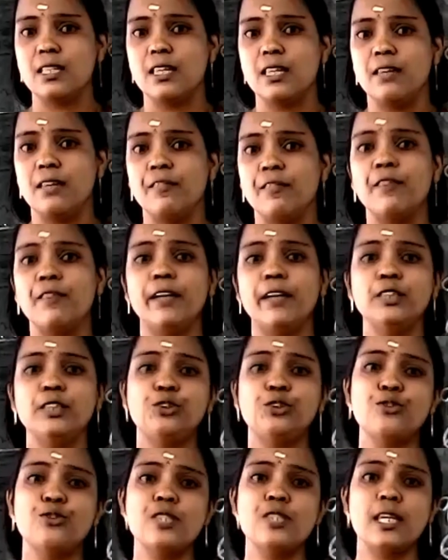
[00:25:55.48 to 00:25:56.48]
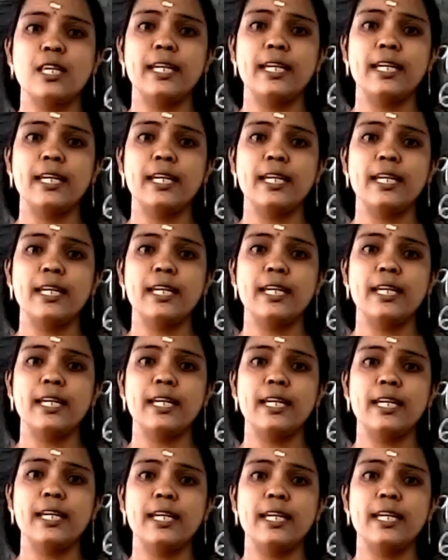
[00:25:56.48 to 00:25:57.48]
We want to see next class
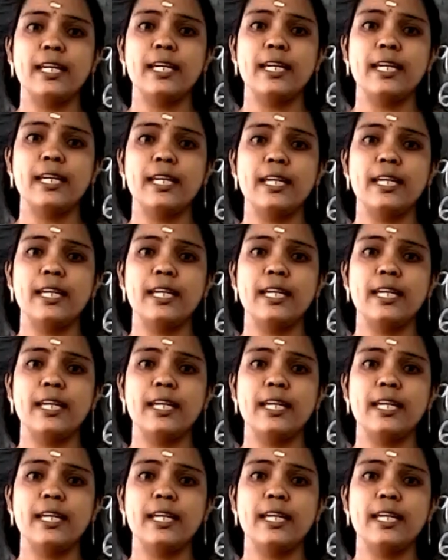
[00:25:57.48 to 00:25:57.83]
again.